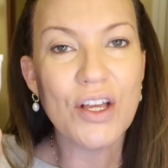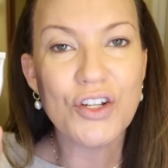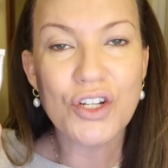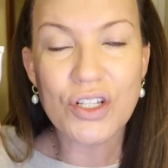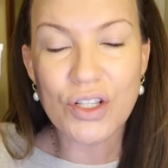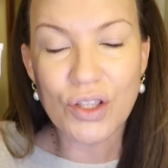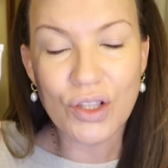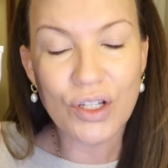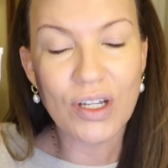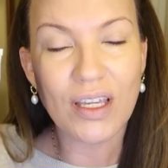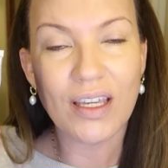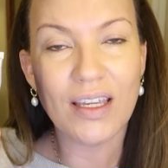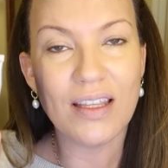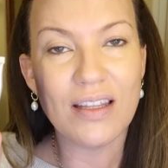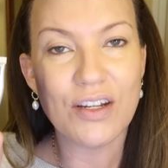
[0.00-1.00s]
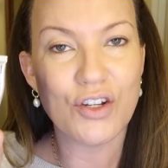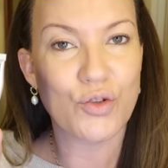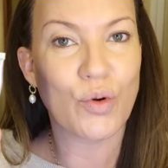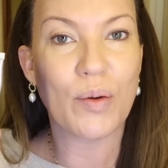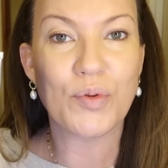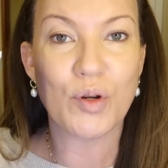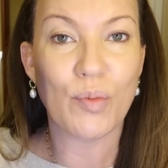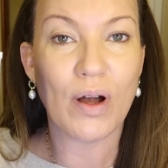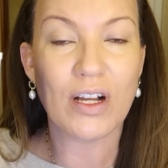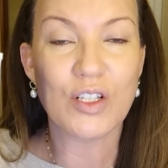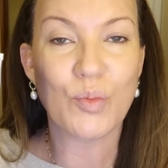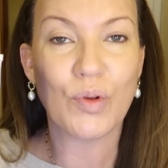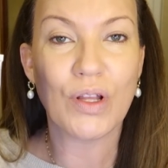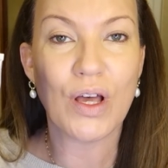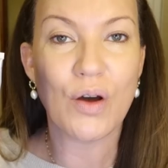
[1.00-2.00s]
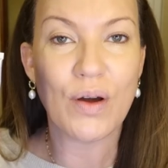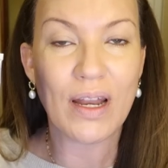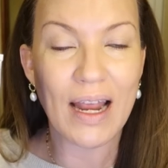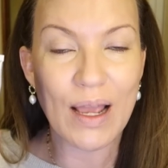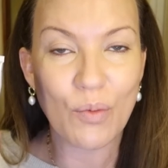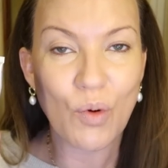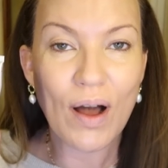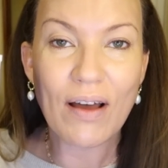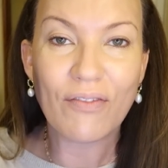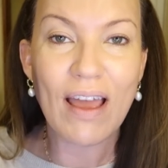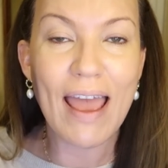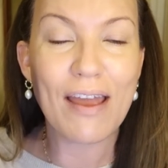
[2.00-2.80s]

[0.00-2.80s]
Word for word: just look in the description box below and I will have